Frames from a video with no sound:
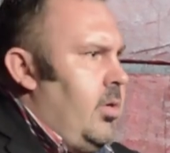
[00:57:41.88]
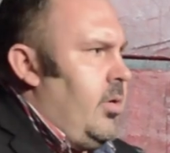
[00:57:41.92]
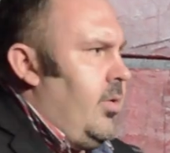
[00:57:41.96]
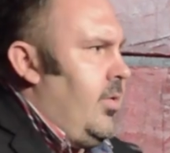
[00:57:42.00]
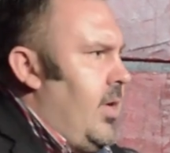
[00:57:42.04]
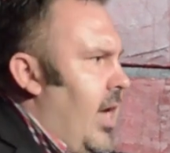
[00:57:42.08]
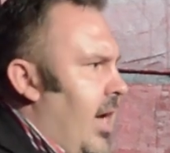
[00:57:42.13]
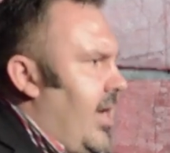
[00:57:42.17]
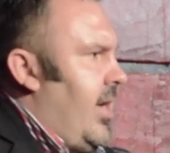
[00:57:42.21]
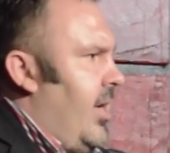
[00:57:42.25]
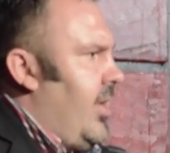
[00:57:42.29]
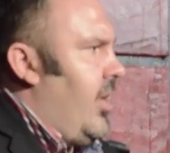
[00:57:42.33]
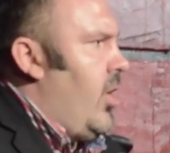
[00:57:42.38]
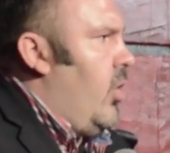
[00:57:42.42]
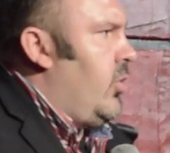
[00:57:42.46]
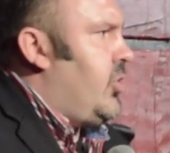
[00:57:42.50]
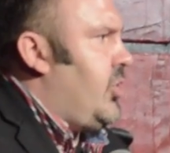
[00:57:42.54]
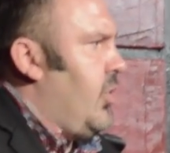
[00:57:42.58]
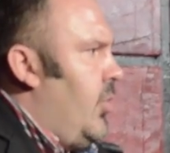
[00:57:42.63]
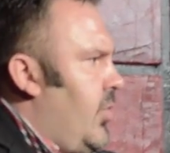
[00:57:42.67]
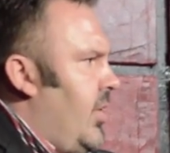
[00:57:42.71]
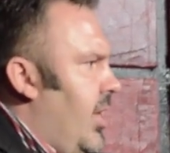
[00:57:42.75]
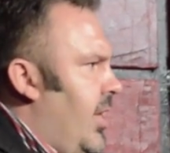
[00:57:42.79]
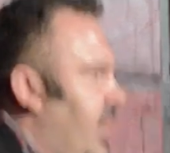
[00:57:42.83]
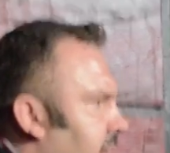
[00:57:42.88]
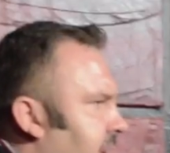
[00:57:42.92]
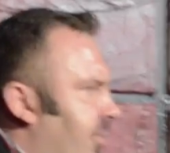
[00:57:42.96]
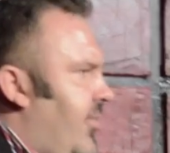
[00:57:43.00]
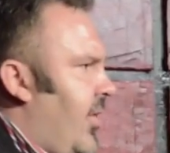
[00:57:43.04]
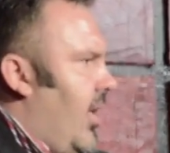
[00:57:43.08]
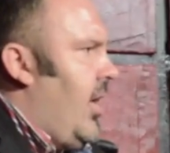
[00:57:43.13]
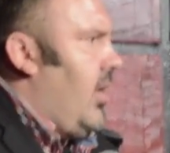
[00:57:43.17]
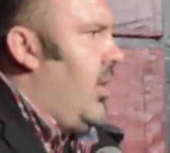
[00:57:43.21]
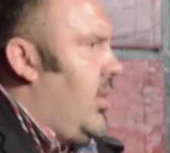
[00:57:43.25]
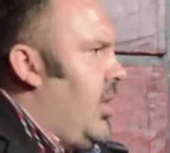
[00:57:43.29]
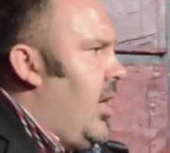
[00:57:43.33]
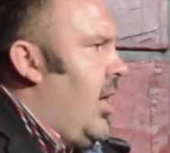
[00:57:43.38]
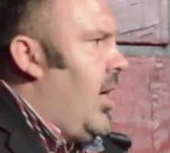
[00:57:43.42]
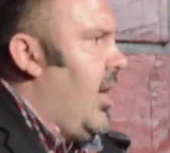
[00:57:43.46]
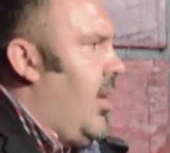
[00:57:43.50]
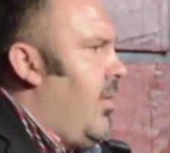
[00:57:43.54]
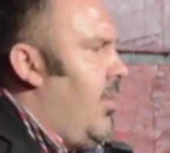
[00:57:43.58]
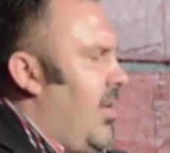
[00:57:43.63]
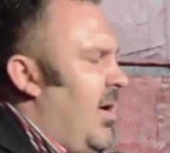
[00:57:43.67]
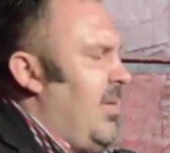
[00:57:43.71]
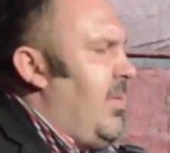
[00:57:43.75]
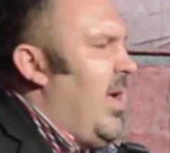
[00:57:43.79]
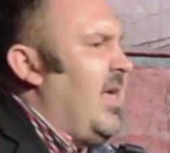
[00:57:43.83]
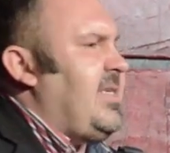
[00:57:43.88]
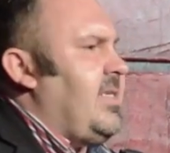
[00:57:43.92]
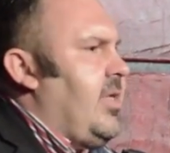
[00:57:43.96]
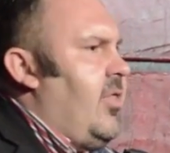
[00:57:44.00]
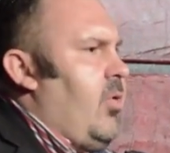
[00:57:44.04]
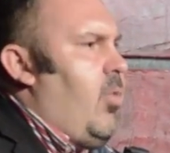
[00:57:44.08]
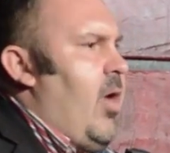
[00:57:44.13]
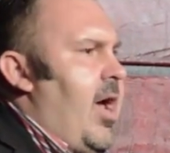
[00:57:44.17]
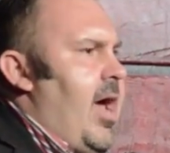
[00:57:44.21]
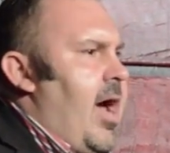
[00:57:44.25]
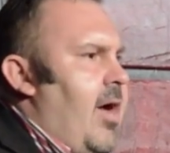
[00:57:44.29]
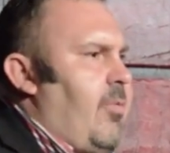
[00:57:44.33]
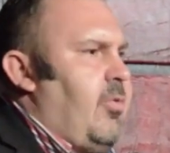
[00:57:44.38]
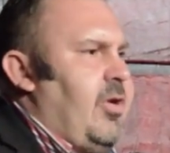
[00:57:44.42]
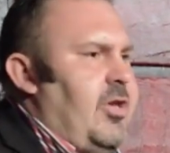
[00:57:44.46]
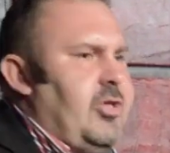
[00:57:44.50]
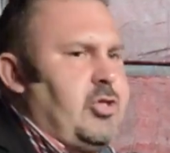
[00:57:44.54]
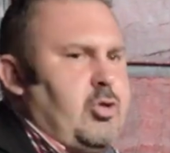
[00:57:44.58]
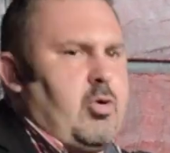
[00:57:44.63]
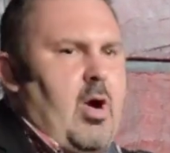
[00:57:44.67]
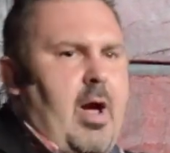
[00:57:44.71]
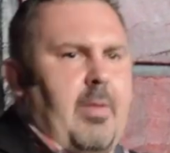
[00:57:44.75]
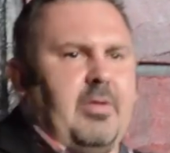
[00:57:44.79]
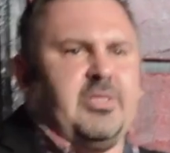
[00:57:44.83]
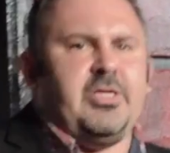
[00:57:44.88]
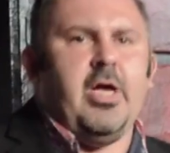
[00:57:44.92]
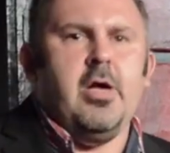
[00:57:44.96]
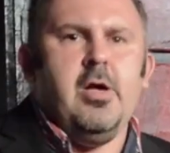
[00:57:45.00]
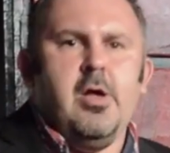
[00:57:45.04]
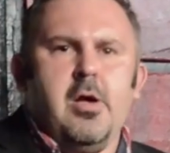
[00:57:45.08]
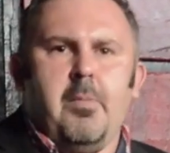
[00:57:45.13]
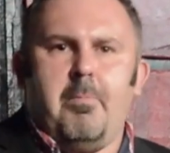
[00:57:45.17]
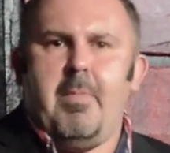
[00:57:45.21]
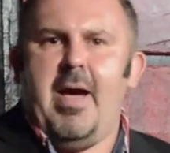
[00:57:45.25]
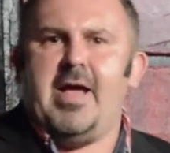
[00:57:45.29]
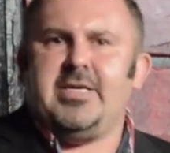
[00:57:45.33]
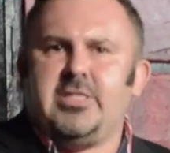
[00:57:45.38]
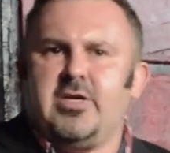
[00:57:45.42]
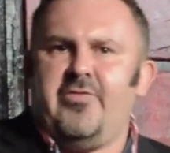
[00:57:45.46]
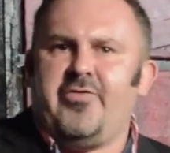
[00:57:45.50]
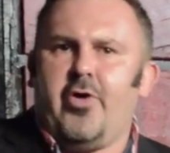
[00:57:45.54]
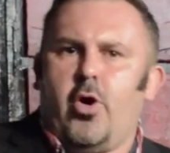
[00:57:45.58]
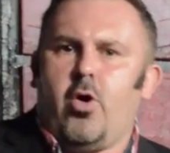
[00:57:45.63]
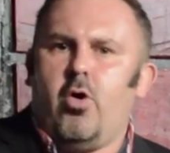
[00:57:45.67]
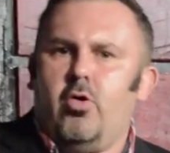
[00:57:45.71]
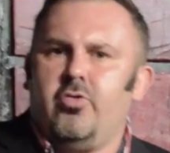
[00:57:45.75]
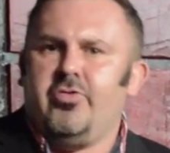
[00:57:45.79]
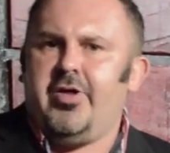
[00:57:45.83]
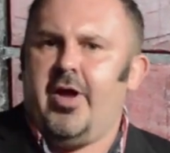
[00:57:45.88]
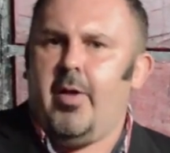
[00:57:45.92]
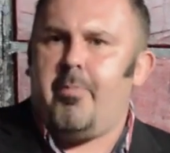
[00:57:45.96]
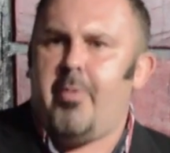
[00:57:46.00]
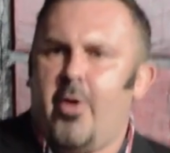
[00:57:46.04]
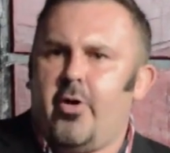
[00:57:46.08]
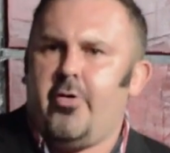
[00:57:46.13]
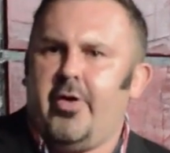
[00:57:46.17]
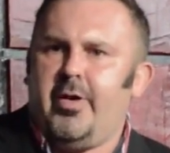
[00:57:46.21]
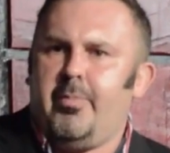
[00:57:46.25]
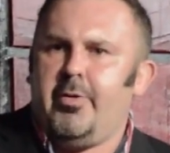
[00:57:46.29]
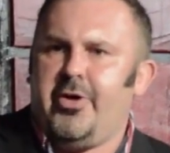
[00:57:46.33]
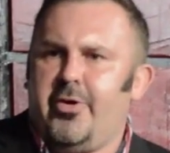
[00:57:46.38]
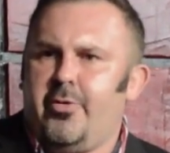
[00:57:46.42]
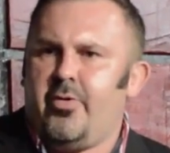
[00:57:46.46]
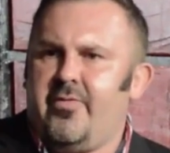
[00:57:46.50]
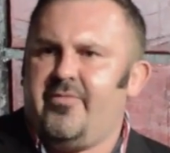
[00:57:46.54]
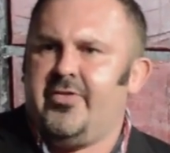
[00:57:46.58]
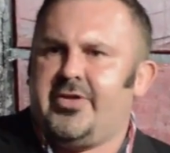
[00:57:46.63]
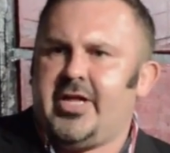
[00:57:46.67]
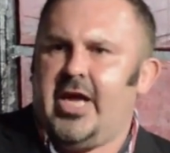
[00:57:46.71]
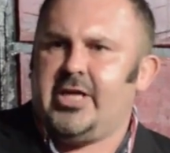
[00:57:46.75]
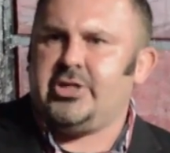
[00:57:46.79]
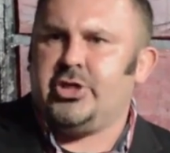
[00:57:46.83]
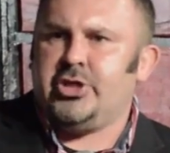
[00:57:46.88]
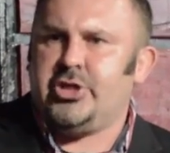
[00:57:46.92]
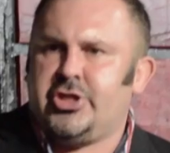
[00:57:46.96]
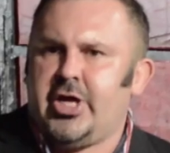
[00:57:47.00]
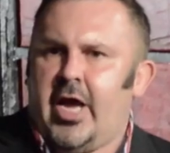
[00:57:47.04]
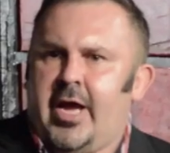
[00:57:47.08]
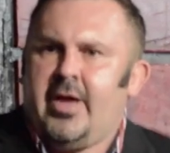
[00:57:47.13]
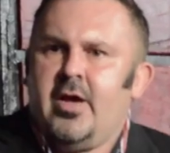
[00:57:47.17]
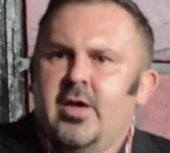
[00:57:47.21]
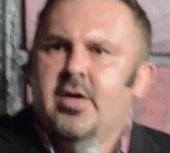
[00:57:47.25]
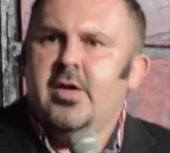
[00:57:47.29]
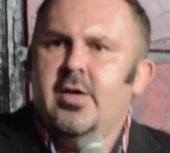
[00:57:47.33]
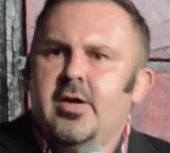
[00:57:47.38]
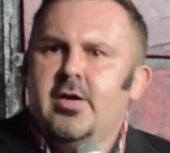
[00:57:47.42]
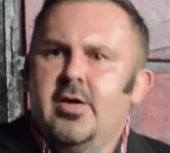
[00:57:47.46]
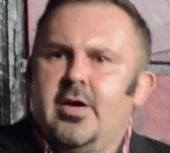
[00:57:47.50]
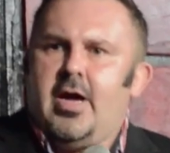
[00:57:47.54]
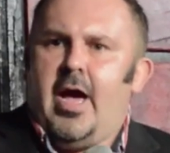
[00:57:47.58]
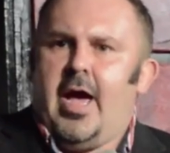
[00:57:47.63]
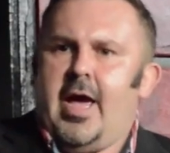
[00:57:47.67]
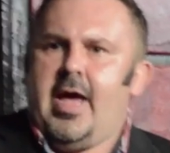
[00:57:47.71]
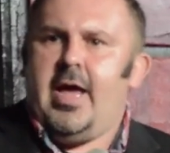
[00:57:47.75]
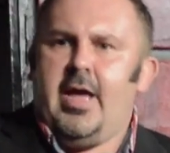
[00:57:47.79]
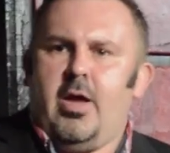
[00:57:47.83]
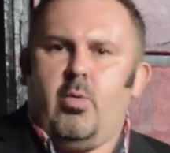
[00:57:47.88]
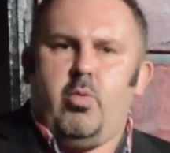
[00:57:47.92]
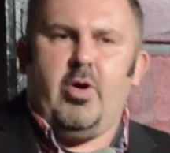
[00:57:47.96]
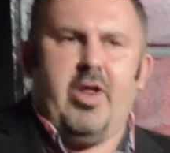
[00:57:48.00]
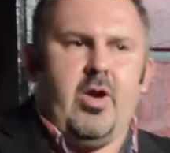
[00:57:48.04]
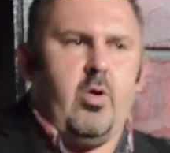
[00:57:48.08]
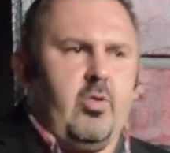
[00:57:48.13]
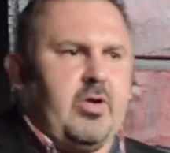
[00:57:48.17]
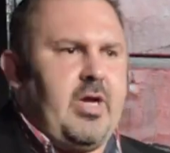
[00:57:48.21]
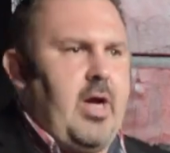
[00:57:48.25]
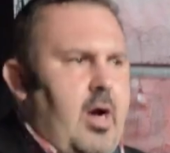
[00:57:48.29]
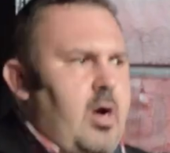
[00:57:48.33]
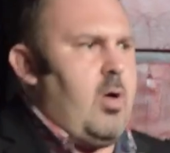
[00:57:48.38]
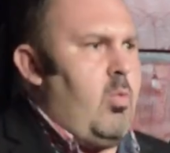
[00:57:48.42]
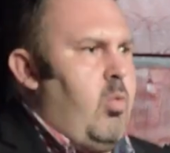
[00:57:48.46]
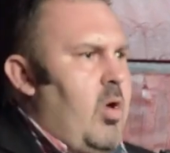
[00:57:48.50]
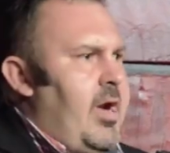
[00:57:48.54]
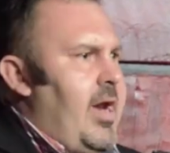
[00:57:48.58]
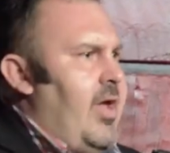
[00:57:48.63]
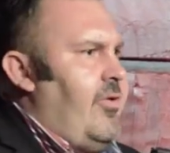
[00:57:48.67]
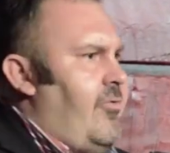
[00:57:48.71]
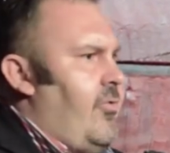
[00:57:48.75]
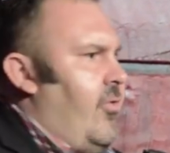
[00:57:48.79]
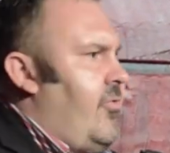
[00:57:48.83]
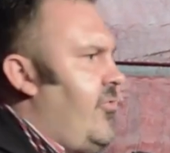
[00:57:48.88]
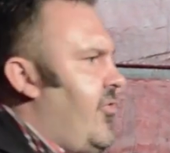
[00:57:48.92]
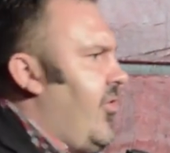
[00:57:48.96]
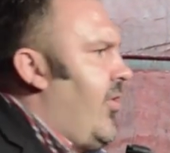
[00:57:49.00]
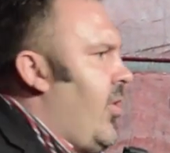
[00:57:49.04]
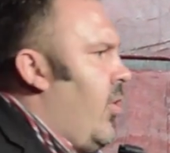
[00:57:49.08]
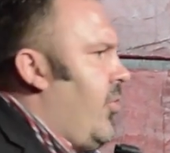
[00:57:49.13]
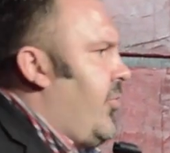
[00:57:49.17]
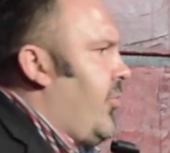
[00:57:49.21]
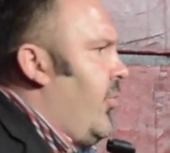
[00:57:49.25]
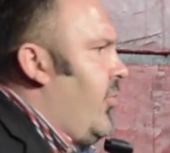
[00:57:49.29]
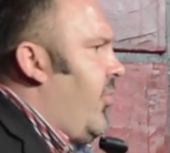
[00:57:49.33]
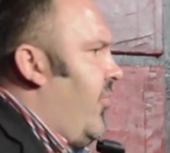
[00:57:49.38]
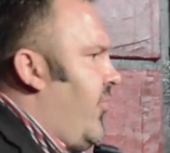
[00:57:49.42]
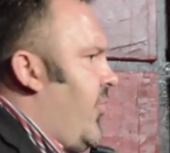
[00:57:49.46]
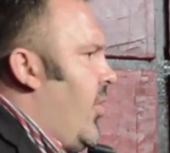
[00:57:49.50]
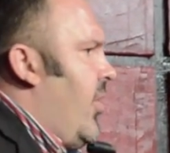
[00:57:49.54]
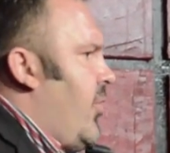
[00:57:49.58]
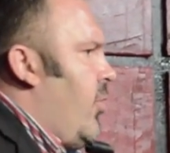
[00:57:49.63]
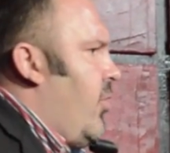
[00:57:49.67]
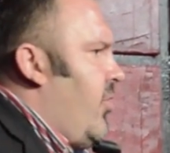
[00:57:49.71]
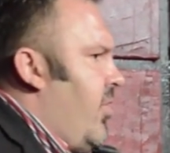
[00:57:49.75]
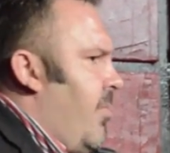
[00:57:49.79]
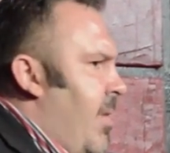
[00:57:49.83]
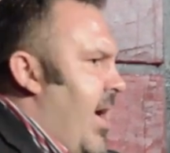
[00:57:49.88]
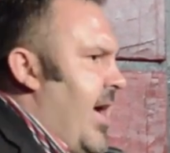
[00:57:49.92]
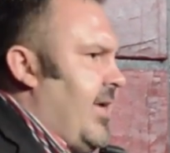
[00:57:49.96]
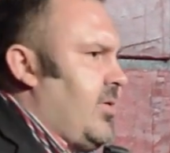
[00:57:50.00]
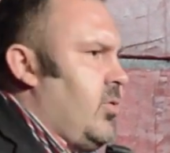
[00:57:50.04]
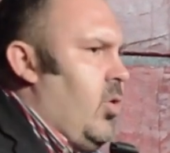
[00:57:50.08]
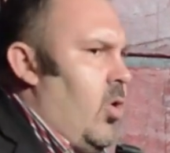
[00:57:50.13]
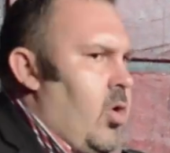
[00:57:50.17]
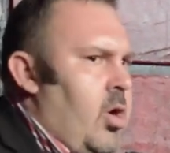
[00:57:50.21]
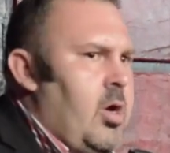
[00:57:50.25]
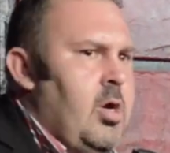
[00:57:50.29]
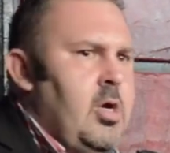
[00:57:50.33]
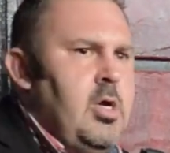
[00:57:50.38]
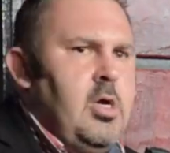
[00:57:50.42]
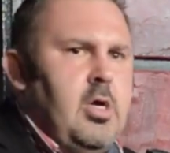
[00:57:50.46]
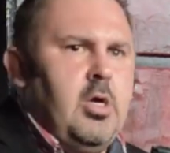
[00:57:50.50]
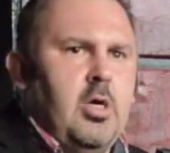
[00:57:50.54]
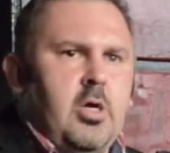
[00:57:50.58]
I'm not going to go too into detail. Basically, the way I would describe it is, imagine if you're holding a party, but your invitations say, "Hey, we don't care what entrance you go through, the front or the back door,